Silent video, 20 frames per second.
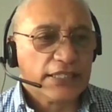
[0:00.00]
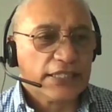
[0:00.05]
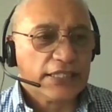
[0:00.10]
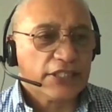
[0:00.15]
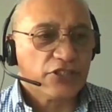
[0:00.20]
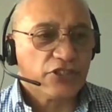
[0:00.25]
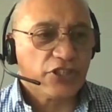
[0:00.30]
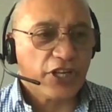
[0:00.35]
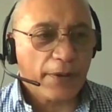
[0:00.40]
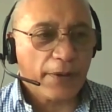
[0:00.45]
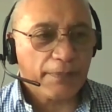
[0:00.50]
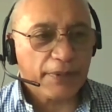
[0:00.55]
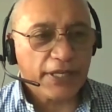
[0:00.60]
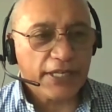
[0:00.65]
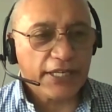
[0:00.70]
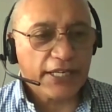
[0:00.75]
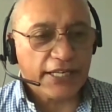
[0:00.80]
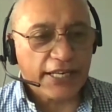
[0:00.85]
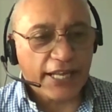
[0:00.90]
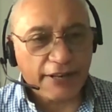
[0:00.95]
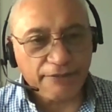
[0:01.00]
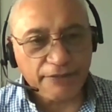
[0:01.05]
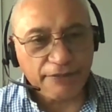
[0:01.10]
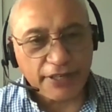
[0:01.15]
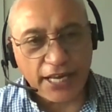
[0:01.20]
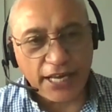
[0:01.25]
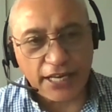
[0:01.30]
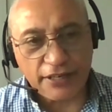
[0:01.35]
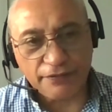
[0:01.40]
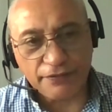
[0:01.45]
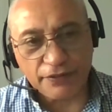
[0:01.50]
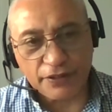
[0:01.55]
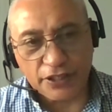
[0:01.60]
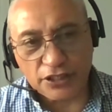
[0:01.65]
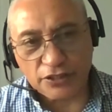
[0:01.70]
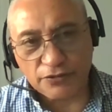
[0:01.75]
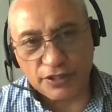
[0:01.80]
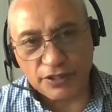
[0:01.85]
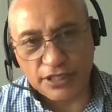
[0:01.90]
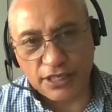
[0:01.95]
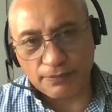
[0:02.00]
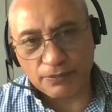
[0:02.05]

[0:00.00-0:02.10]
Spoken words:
championing and advocating for this for some